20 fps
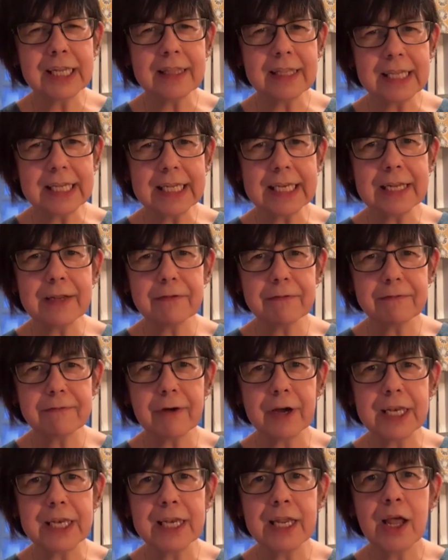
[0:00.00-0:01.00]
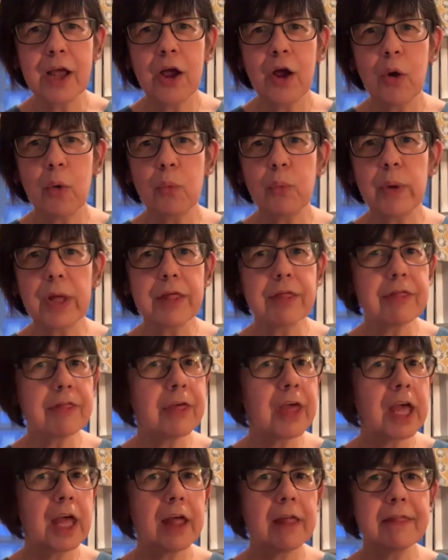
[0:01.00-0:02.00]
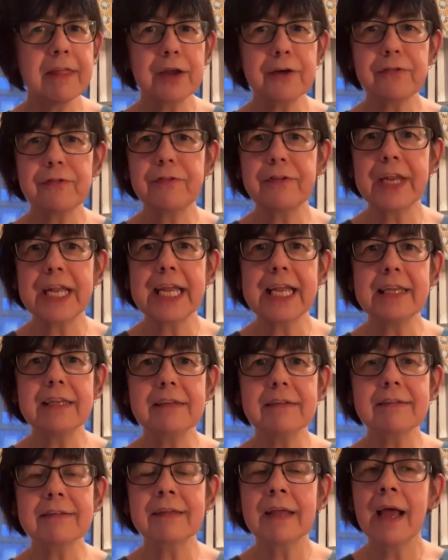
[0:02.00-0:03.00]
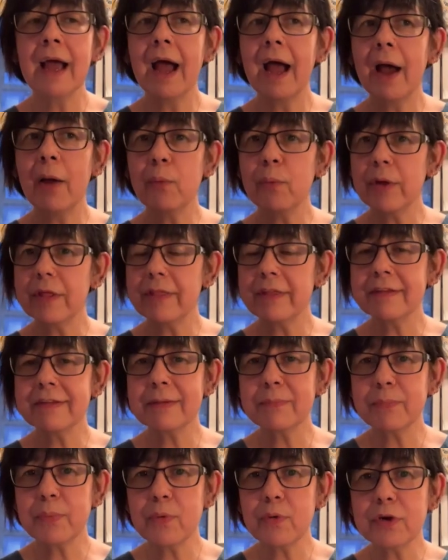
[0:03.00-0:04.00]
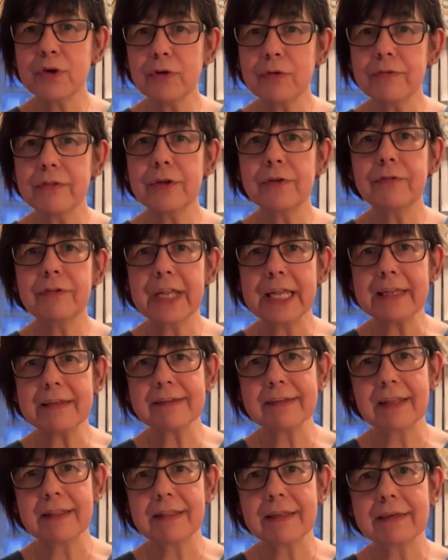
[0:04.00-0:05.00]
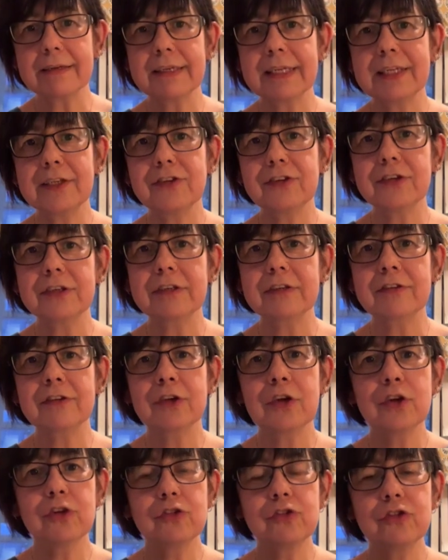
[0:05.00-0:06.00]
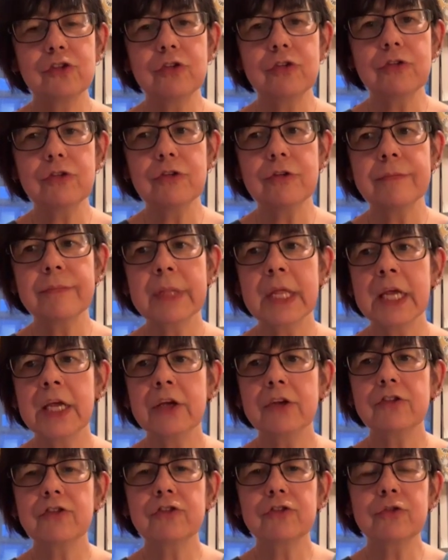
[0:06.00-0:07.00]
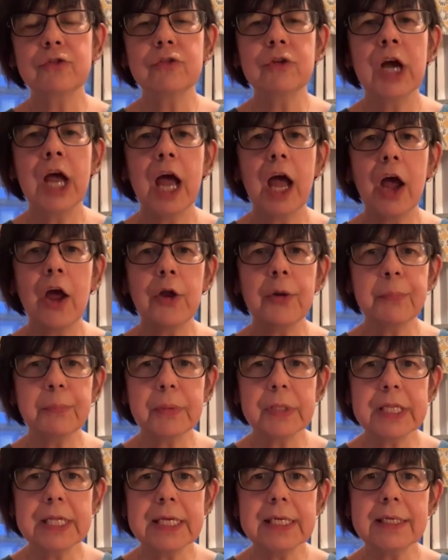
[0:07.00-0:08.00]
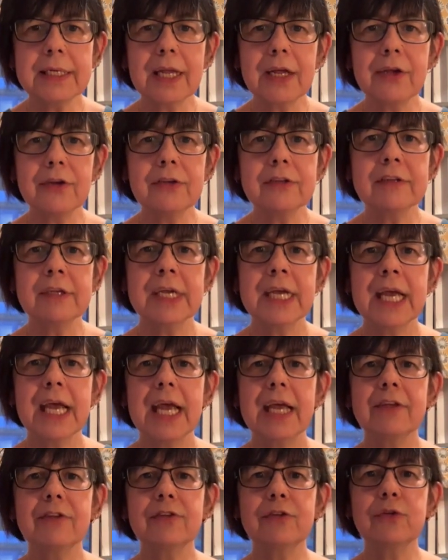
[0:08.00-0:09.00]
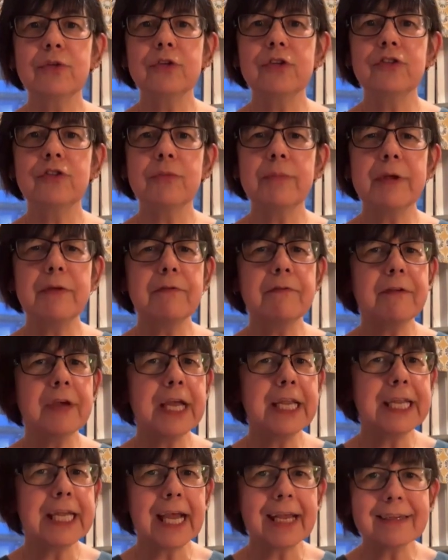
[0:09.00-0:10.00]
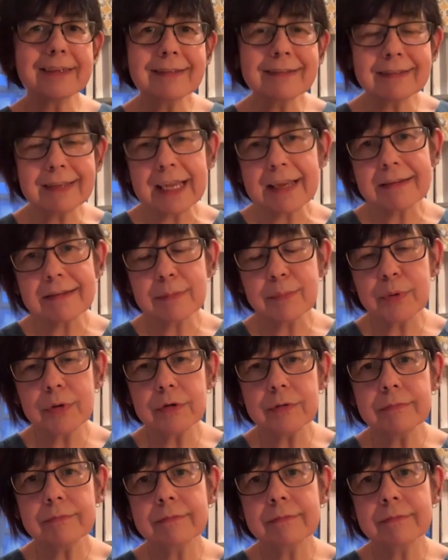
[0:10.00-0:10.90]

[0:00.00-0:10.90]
the great fun with their friends, with the support of their friends and their teachers too. So our playground is going to be very accessible,